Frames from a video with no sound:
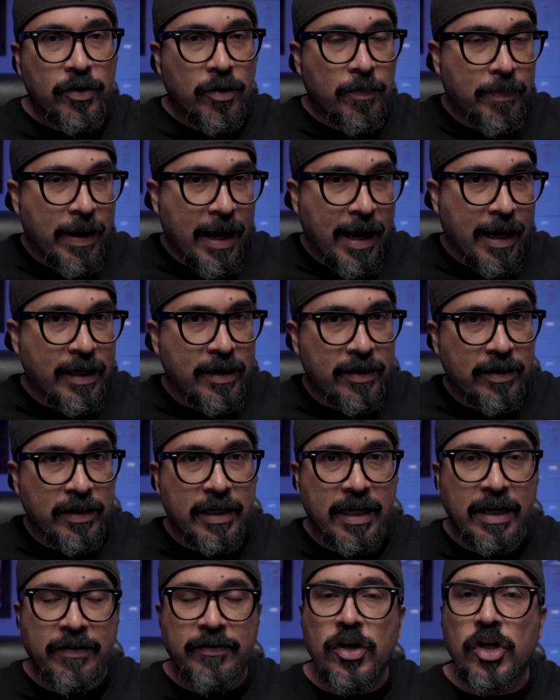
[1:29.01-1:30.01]
back,
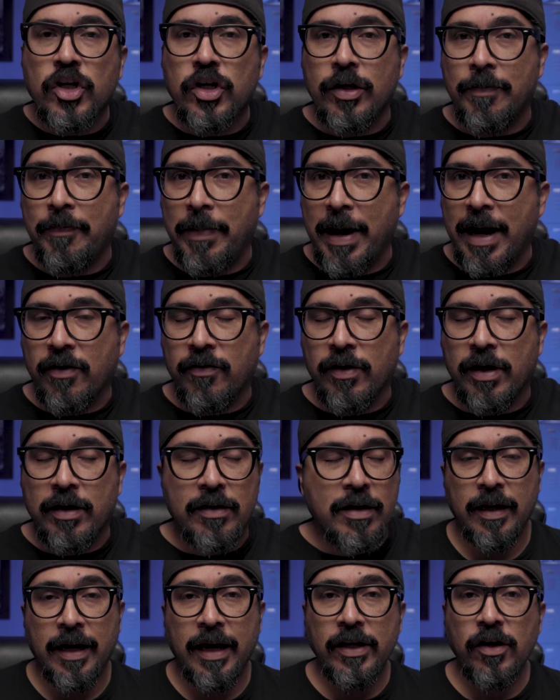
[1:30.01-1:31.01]
give you a good background.
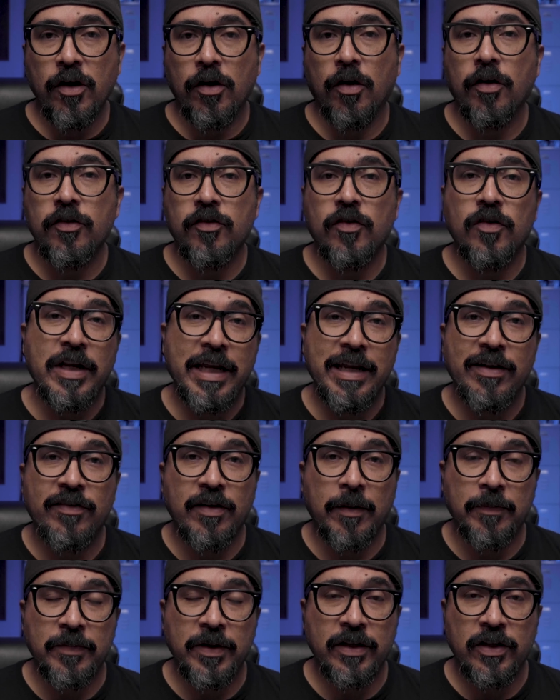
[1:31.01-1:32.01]
And you'll also need
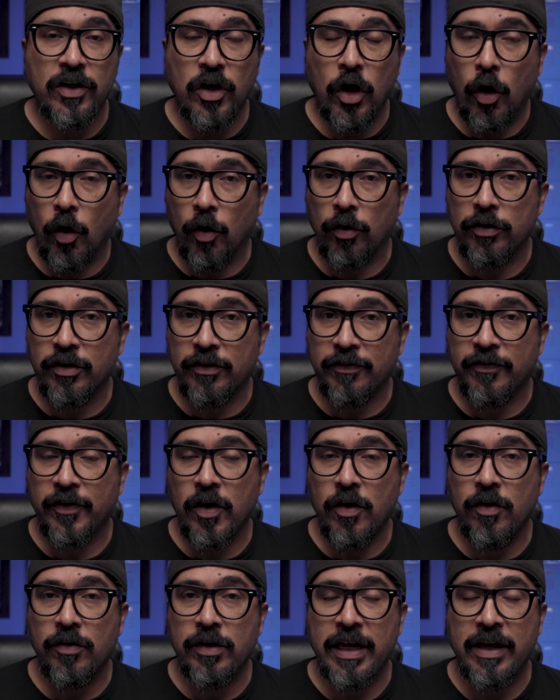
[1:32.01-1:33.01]
something to hold your
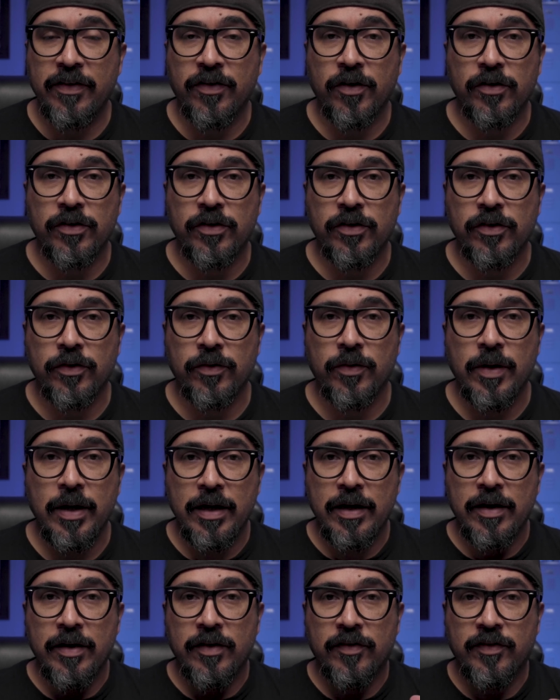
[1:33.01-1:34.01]
phone, either to
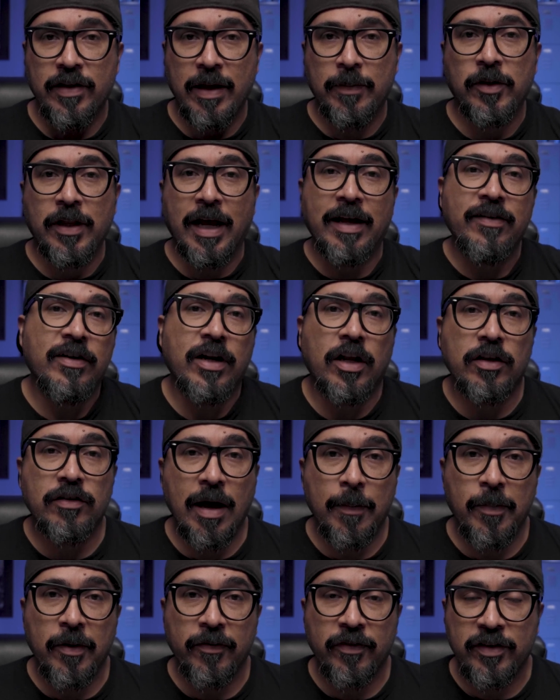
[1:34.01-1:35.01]
stabilize it on
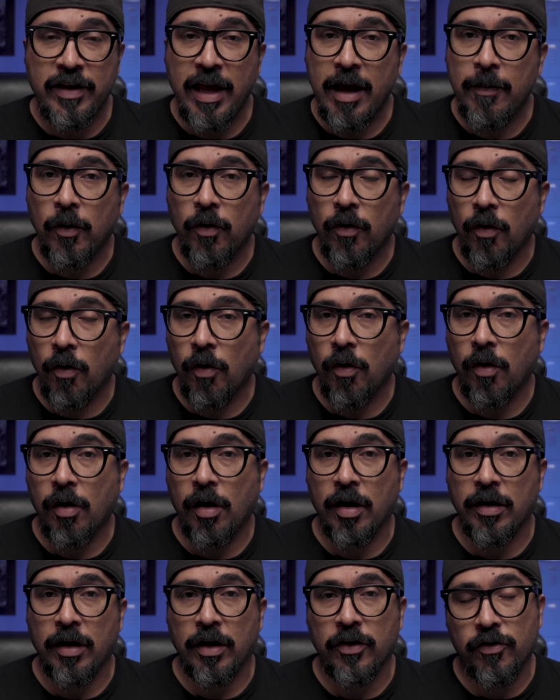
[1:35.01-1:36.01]
top of a table or
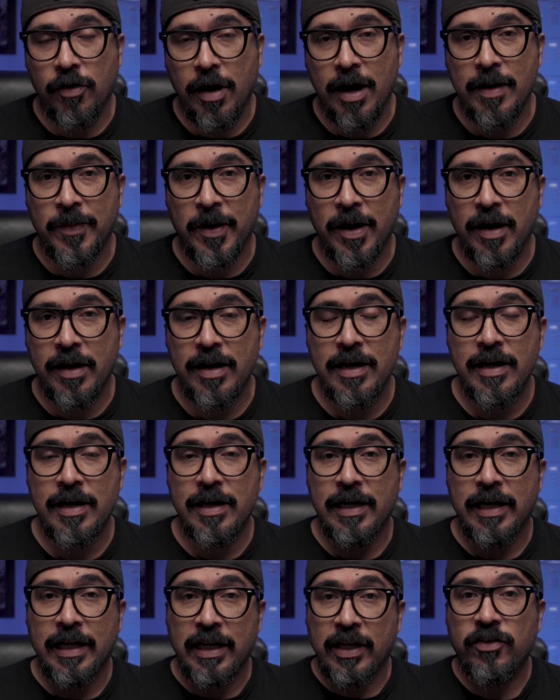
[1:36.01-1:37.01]
on a tripod.
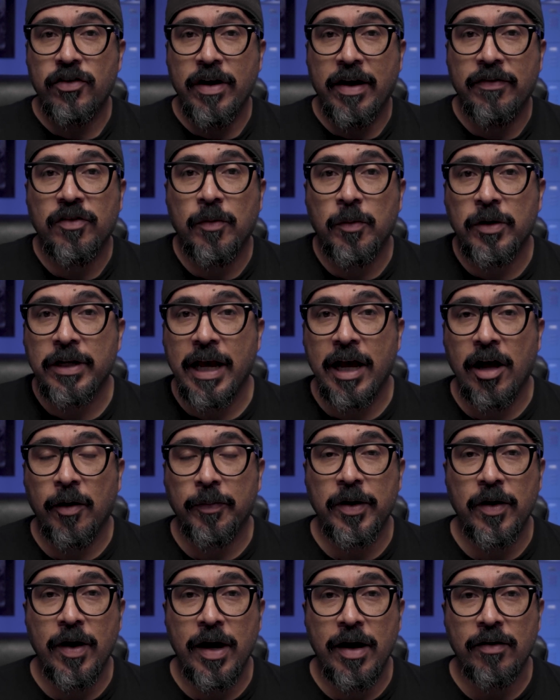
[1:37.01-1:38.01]
Unless you have someone to help
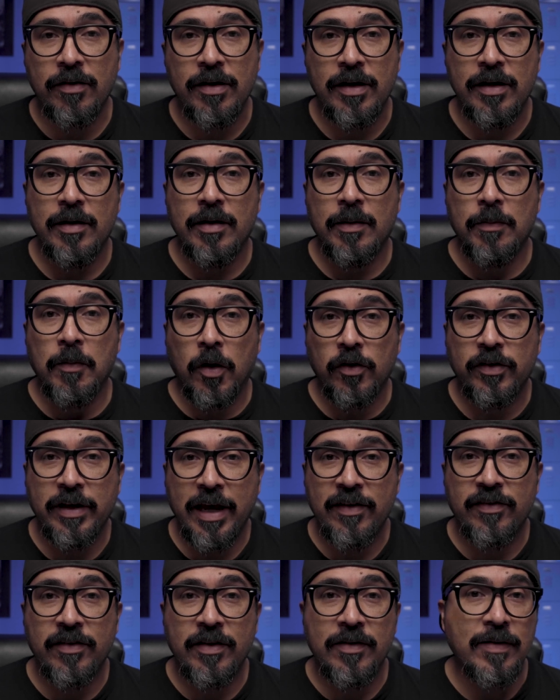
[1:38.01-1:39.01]
you out. In most
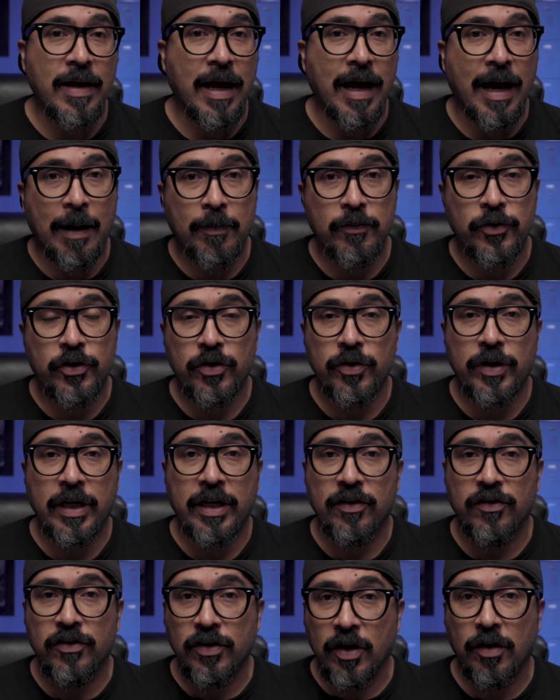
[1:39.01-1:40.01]
cases, I'm
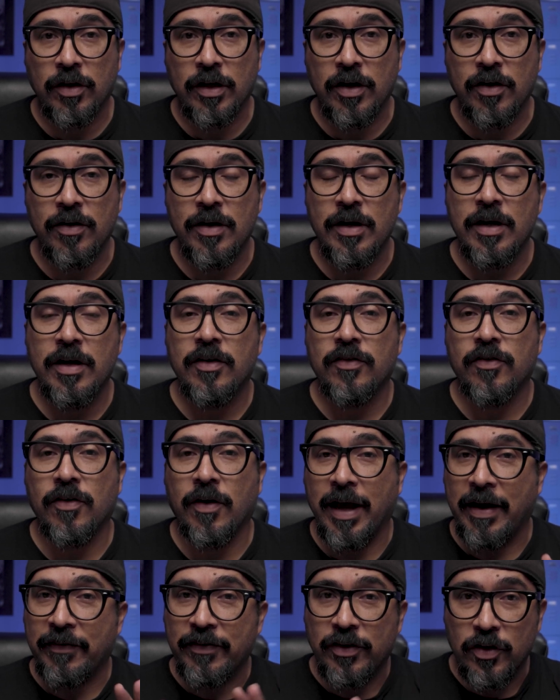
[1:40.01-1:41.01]
shooting solo, so
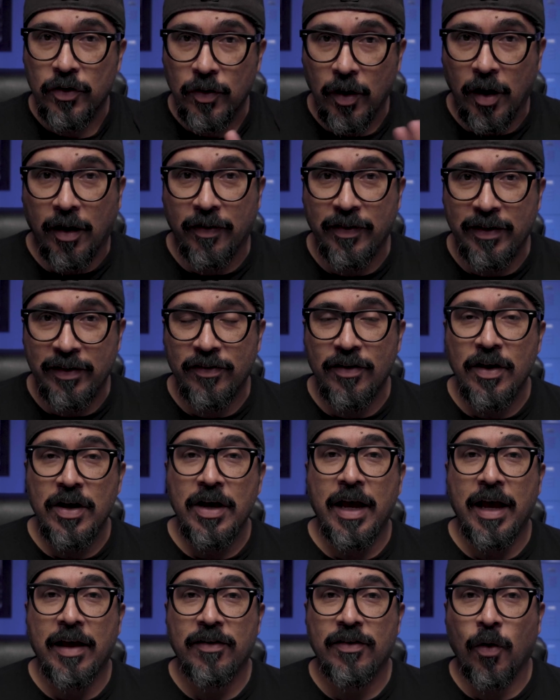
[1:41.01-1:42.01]
I have to do all this
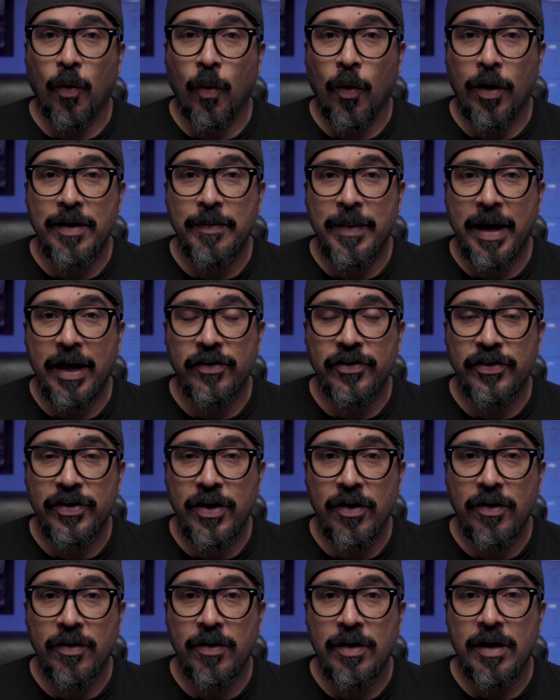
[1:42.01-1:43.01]
as a one-man
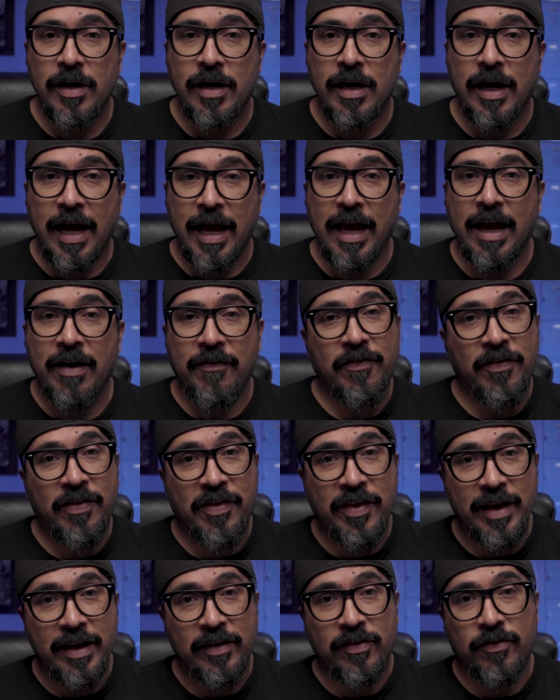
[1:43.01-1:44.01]
show. I have
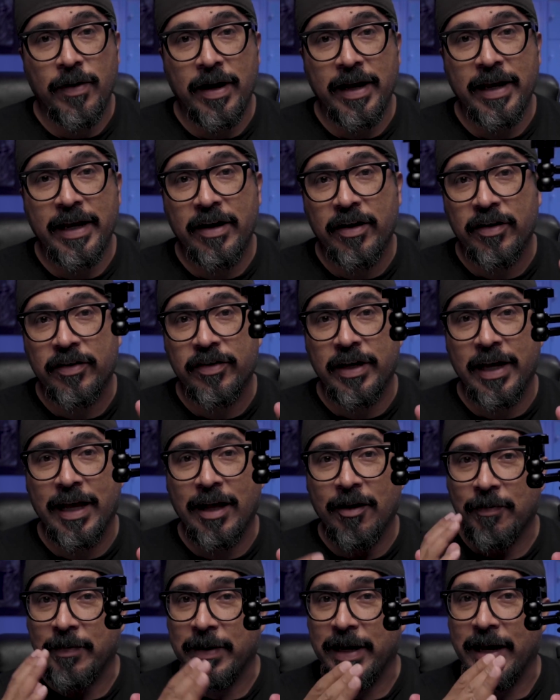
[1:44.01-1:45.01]
this right here to
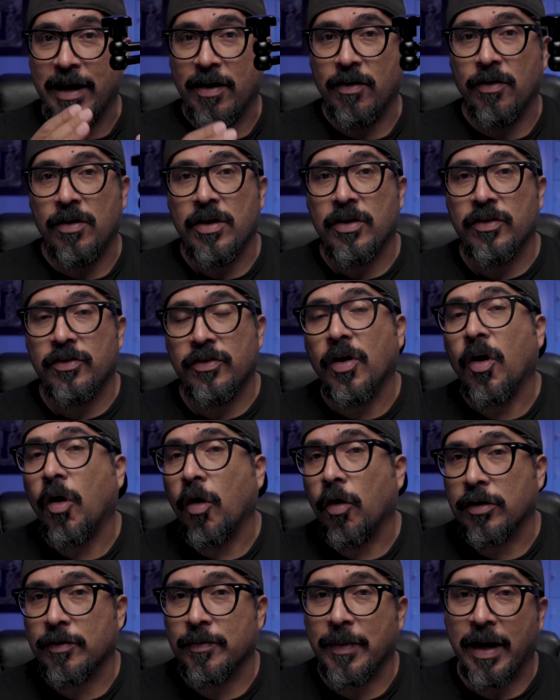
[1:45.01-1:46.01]
help me out to
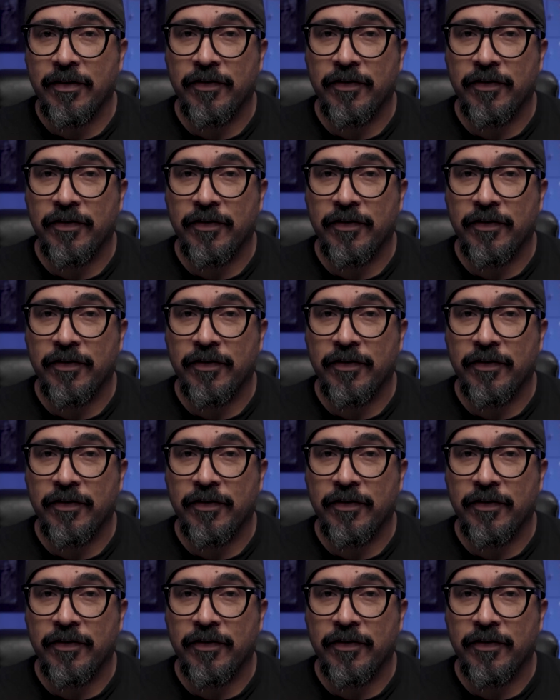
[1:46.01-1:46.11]
hold my